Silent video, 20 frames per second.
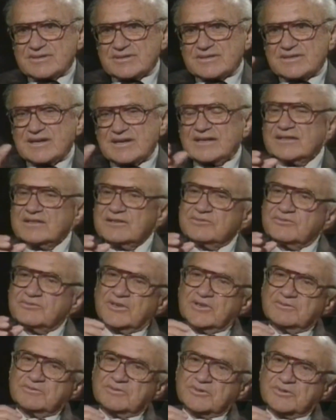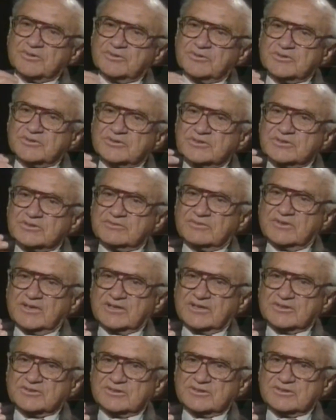tend to favor courses of
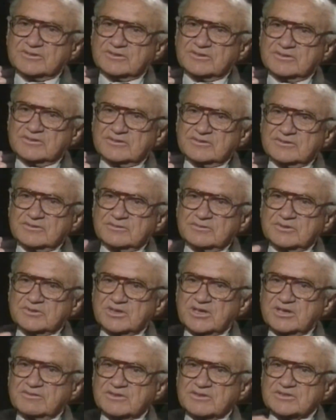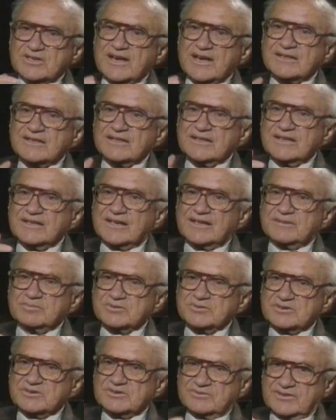action which have exactly the
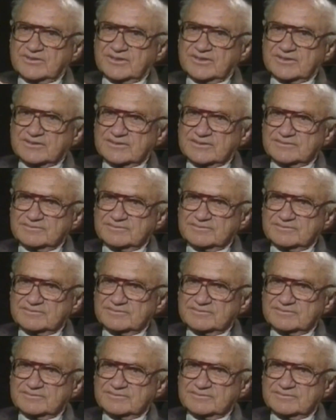opposite effect.